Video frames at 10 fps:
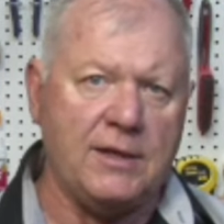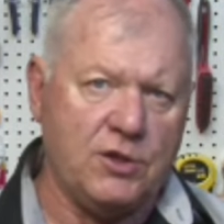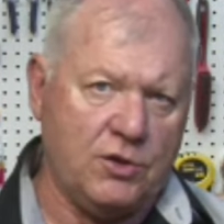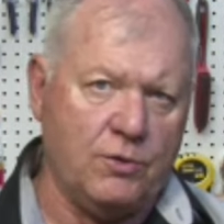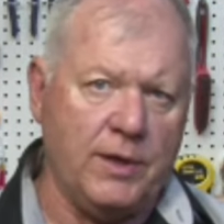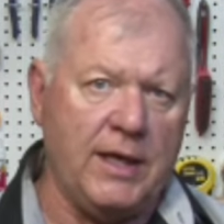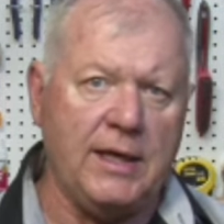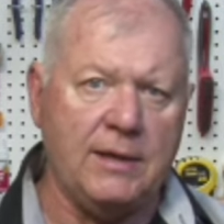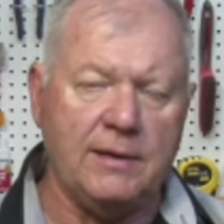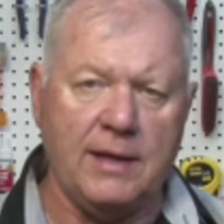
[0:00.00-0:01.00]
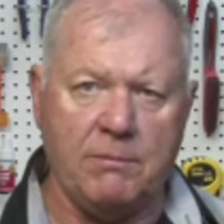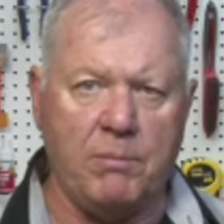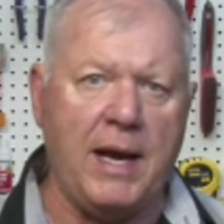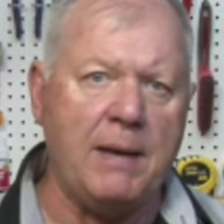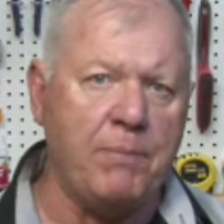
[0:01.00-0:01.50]
screen and
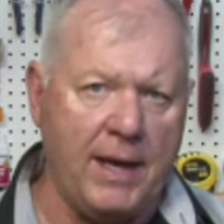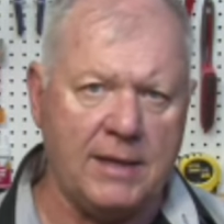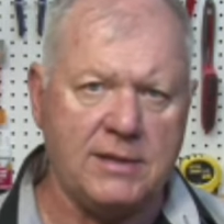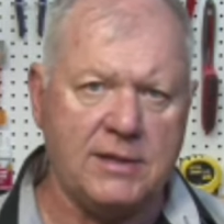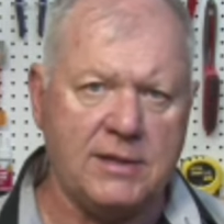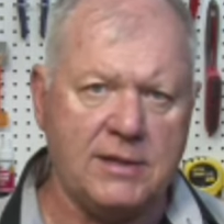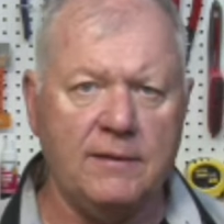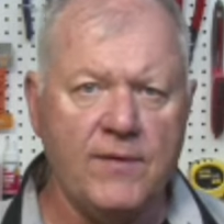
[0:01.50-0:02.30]
bypassing.